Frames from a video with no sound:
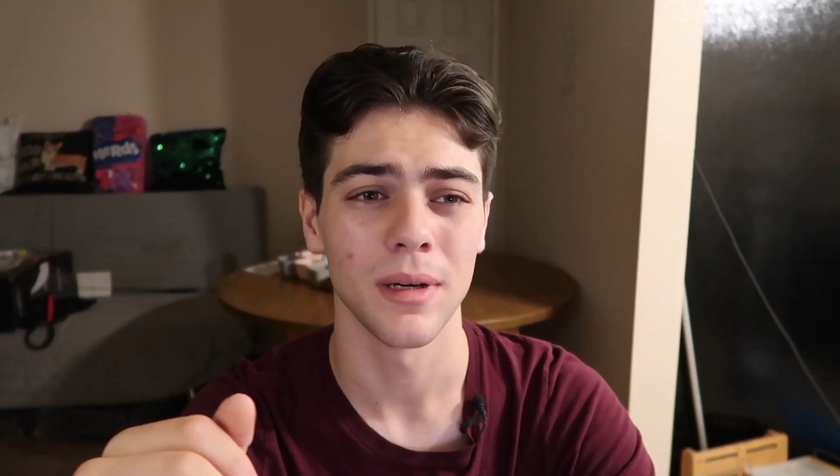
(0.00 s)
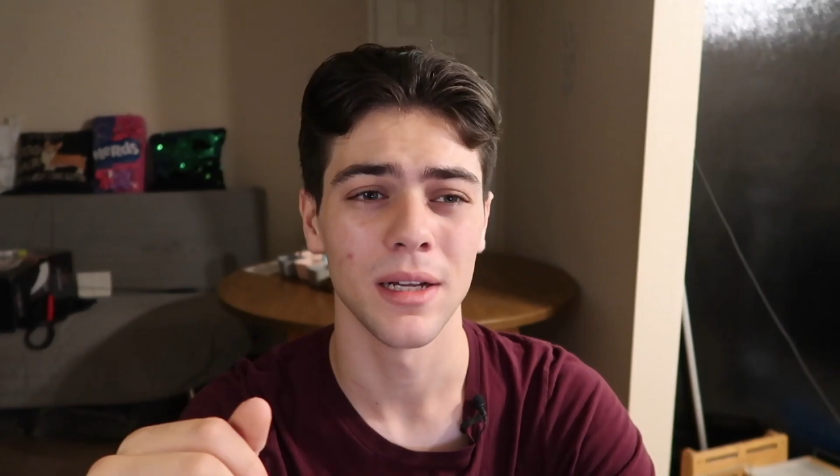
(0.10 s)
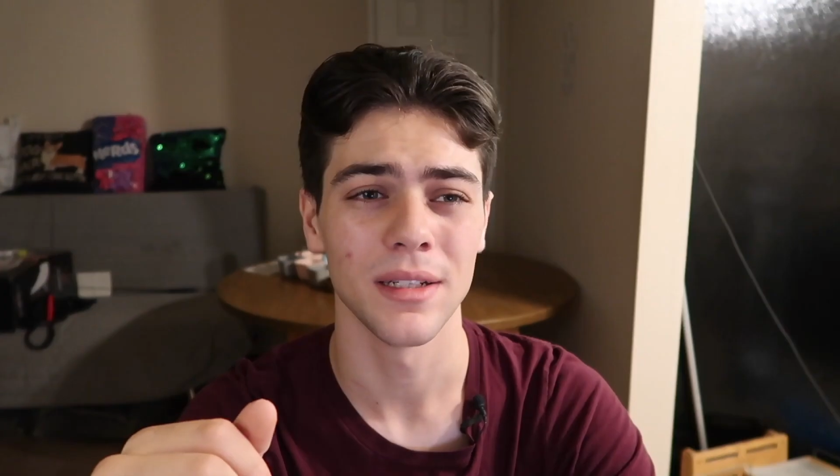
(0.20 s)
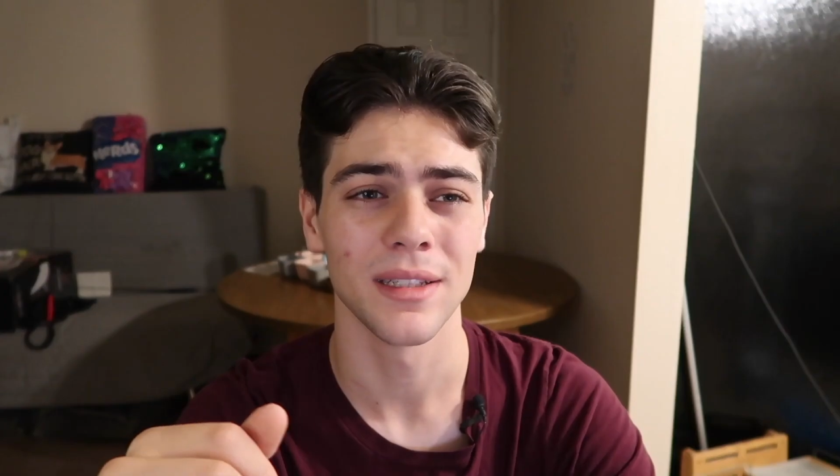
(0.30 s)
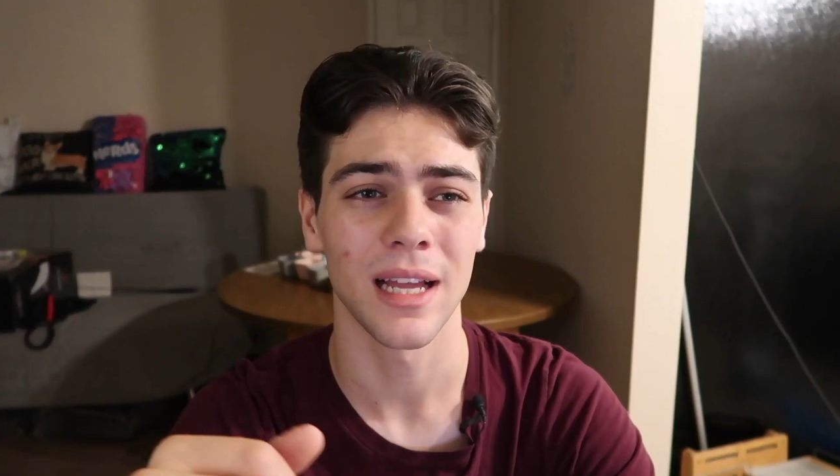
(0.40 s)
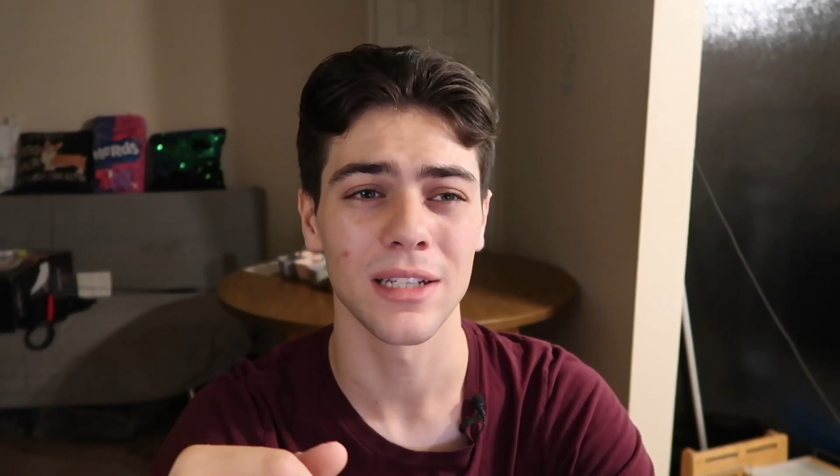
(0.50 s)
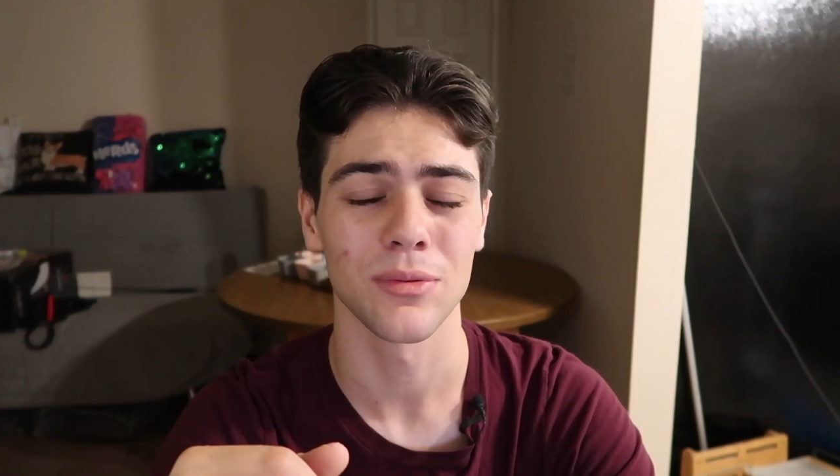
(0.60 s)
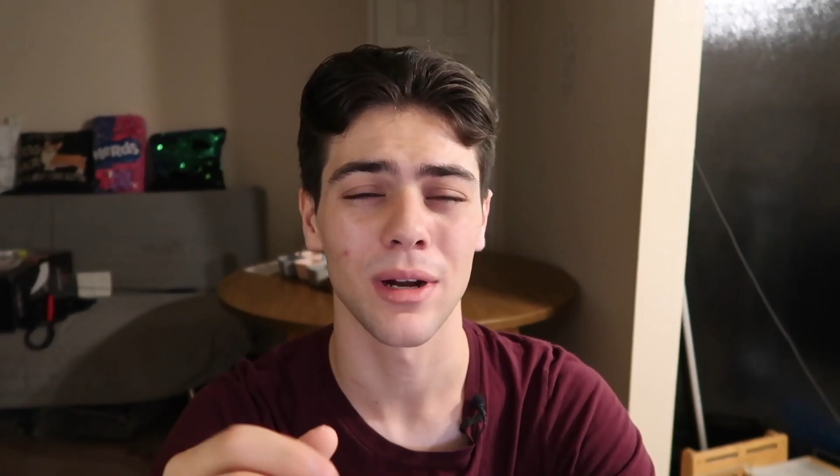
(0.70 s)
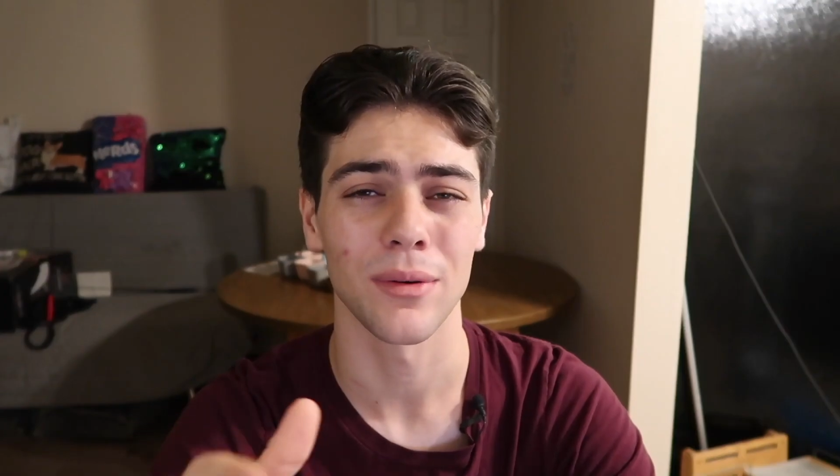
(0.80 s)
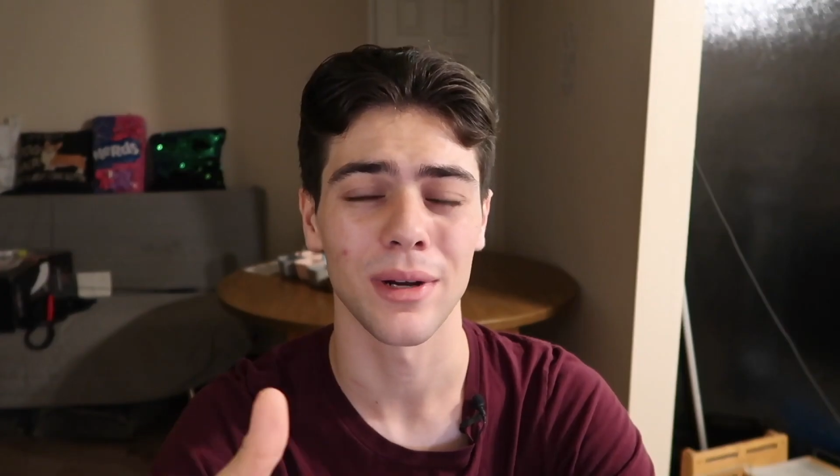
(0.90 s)
But that's
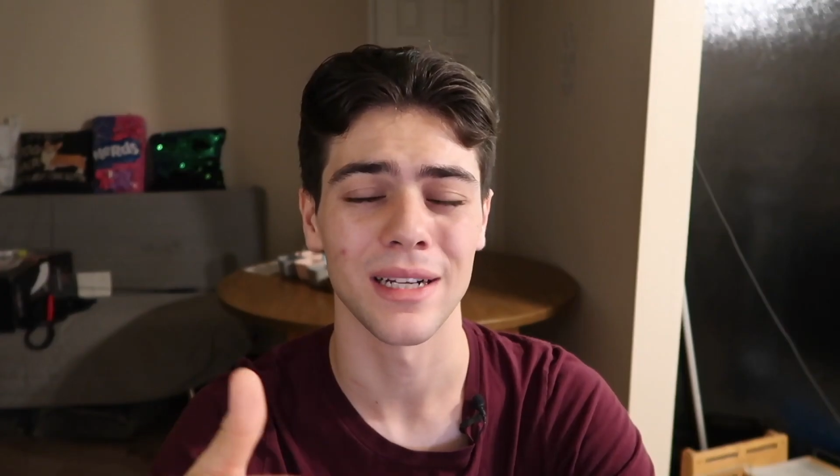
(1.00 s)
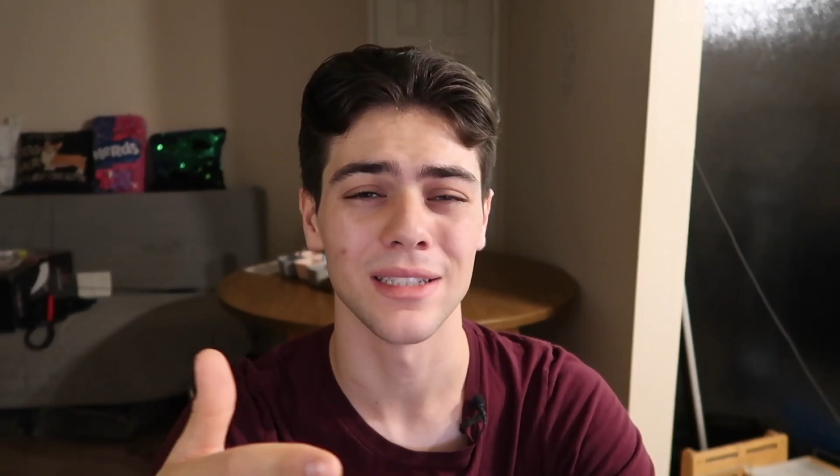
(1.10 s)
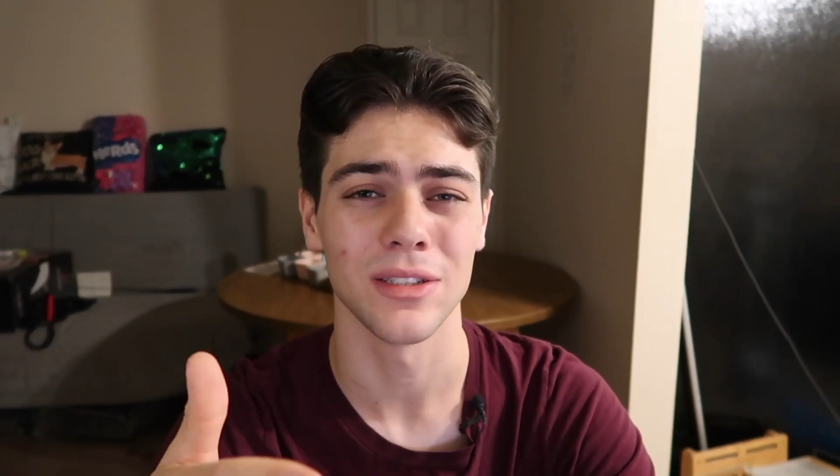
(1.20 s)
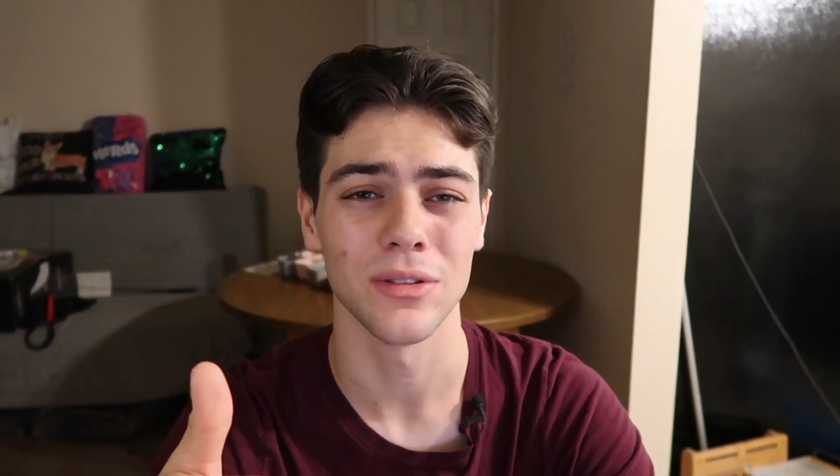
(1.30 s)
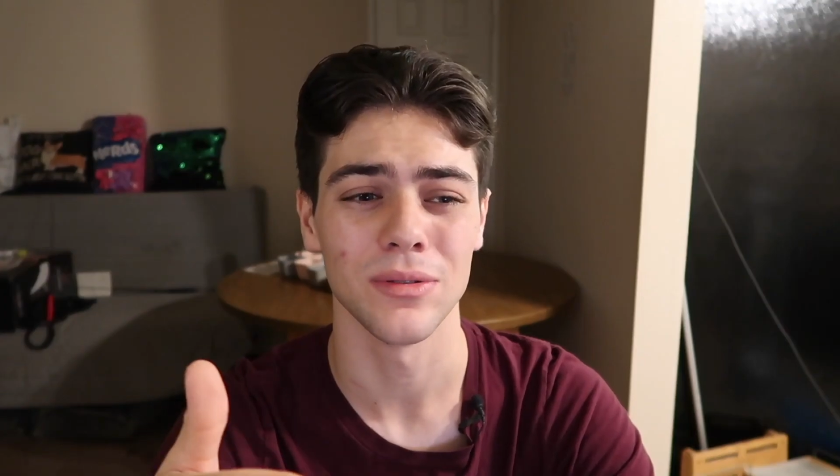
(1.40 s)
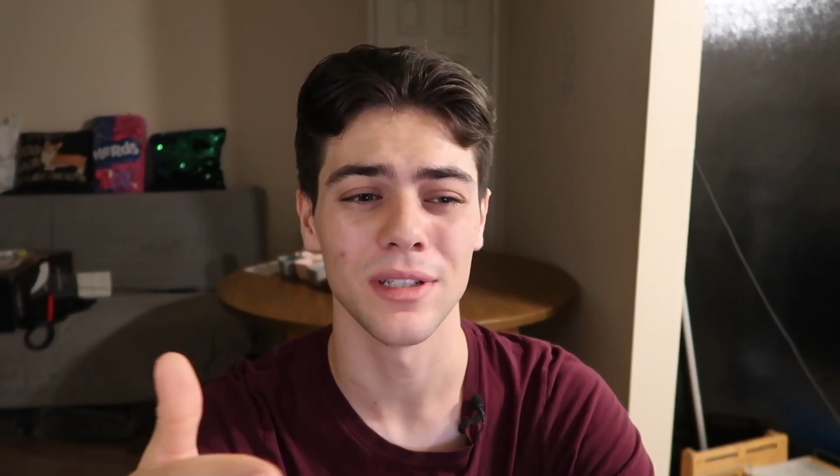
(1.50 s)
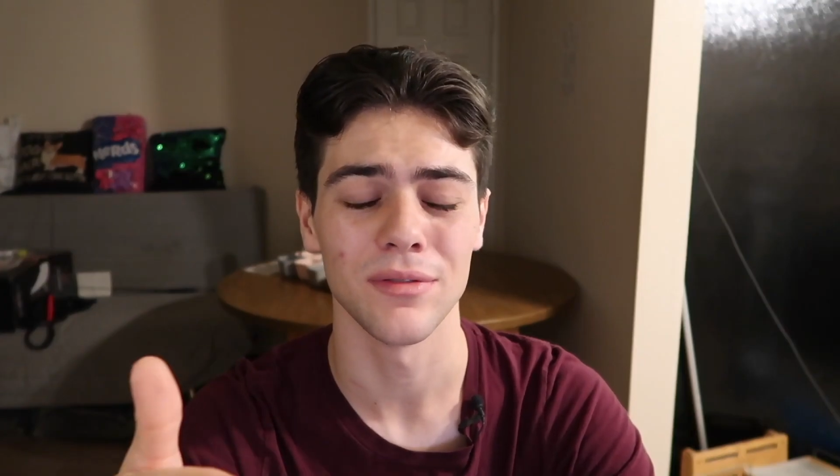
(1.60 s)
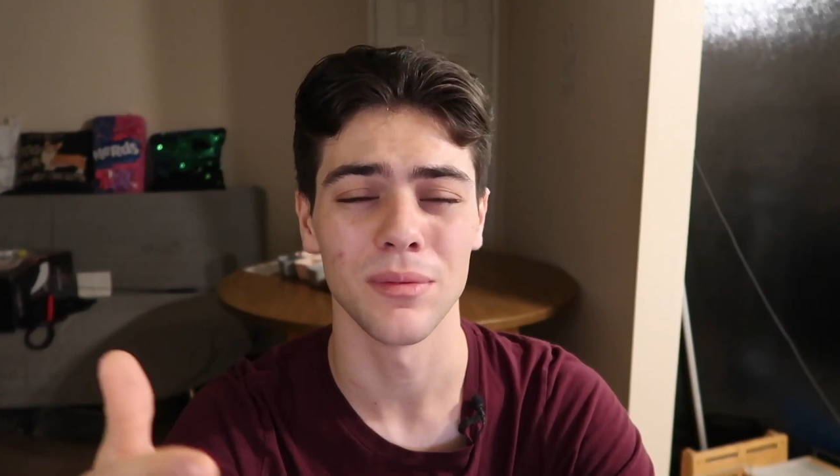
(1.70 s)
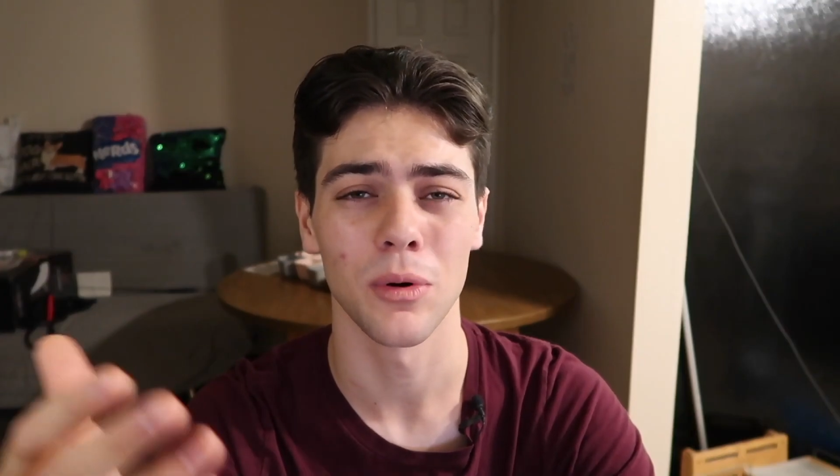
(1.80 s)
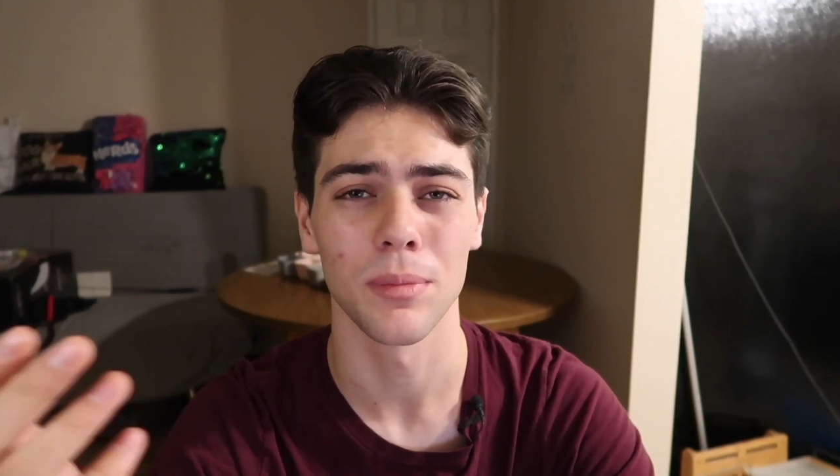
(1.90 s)
where I ran into
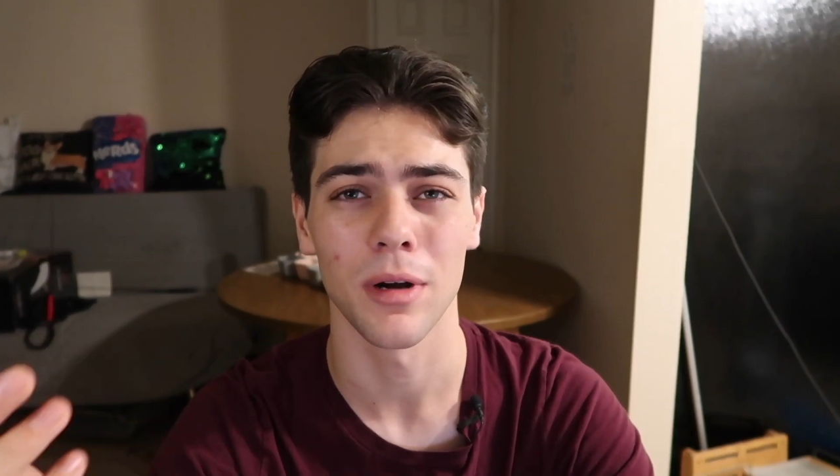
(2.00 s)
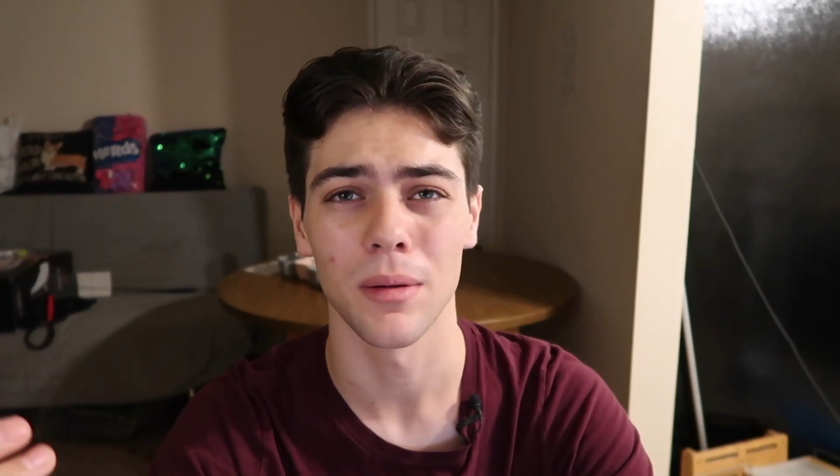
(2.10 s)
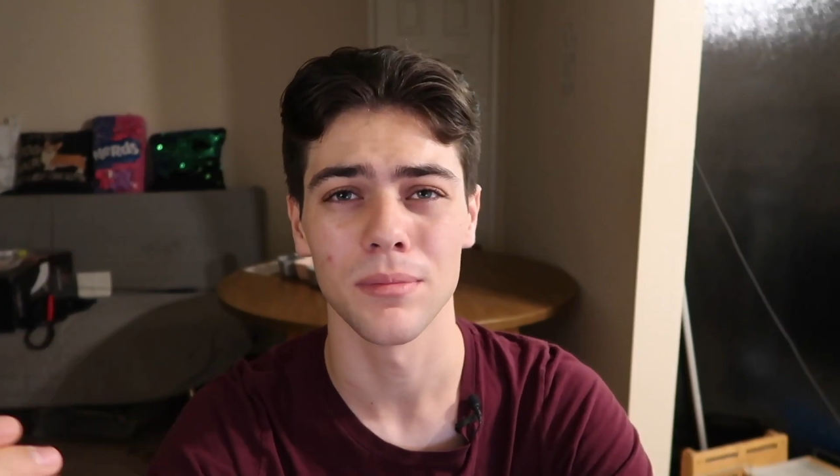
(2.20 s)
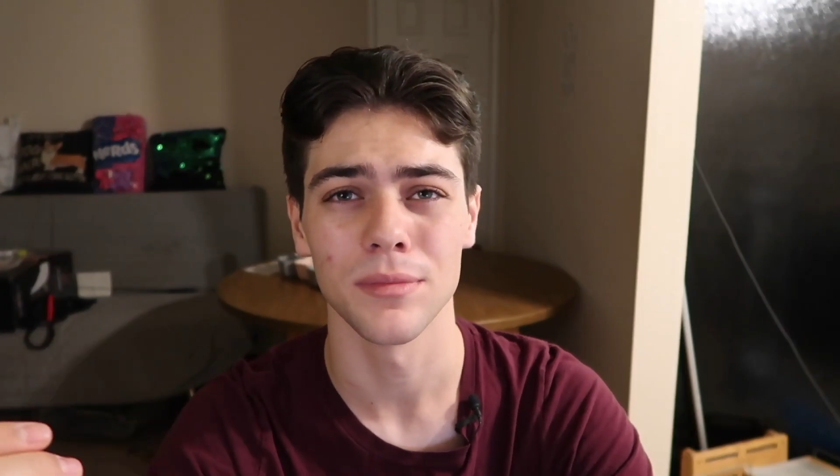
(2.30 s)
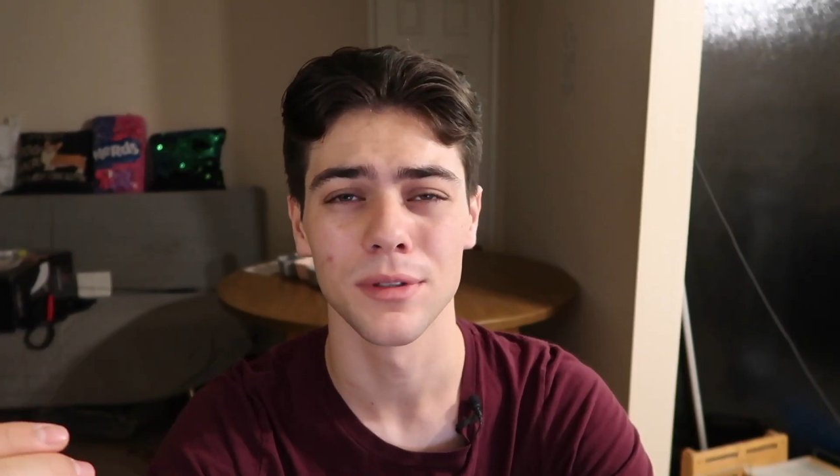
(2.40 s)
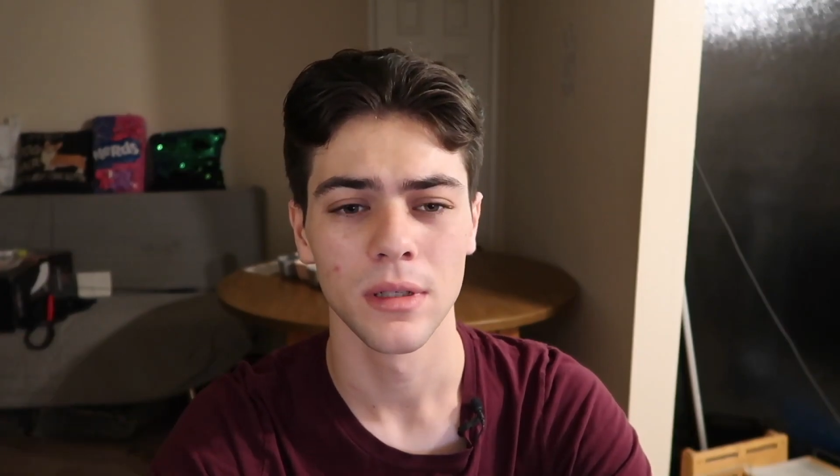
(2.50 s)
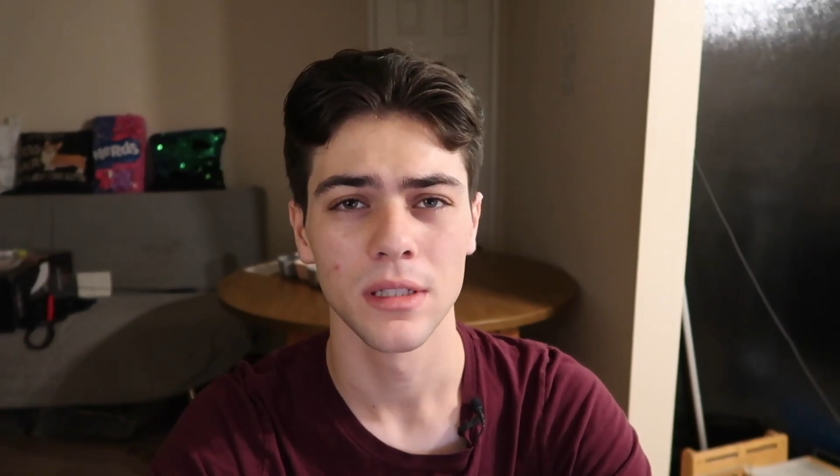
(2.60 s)
even more problems.